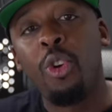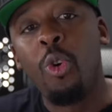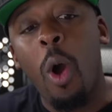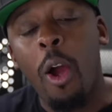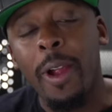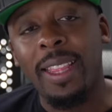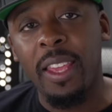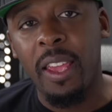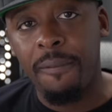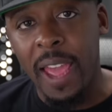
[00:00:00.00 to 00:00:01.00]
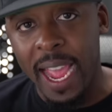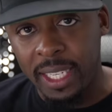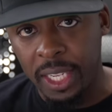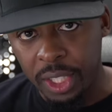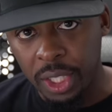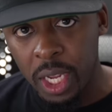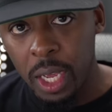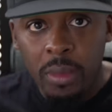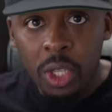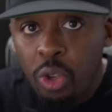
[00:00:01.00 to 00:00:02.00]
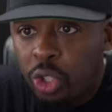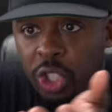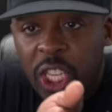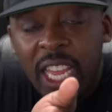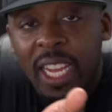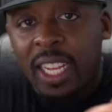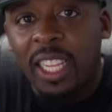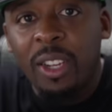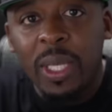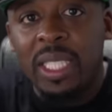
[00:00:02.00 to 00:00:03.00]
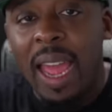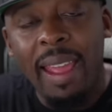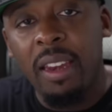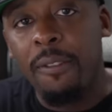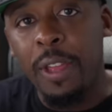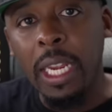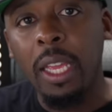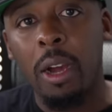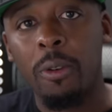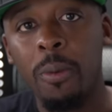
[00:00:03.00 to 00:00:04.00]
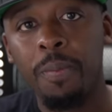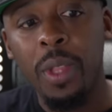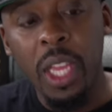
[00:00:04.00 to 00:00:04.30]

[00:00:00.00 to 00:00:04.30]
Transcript: you are at the advantage. You see it clear as day in the video.